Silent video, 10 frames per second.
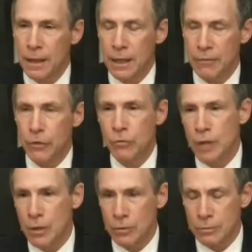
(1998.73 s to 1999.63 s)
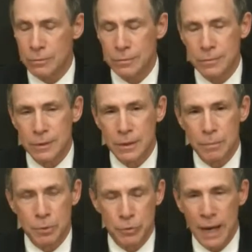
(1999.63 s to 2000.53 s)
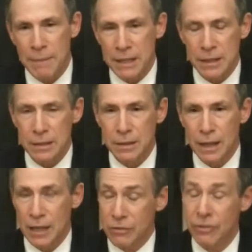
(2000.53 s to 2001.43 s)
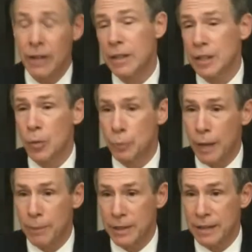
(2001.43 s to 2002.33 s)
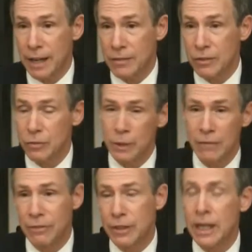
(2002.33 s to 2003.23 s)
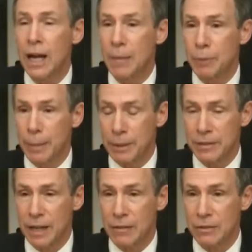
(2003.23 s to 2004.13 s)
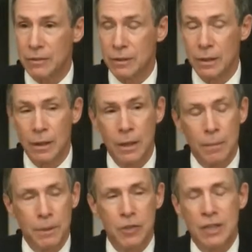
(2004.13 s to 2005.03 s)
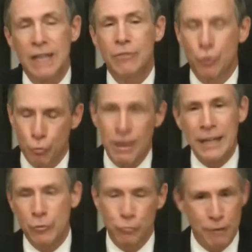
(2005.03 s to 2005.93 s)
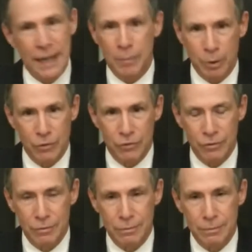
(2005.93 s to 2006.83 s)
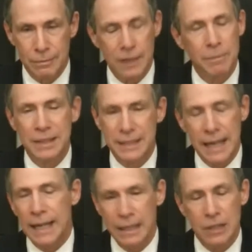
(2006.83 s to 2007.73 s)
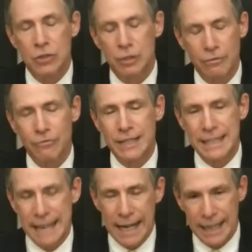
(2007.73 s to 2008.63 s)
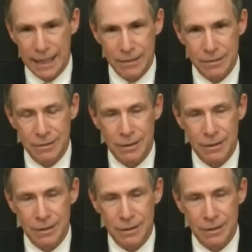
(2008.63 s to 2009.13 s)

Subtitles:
If you note, Paramus has very low property taxes. We have very high property taxes because they have great ratables. They've been saying this for decades.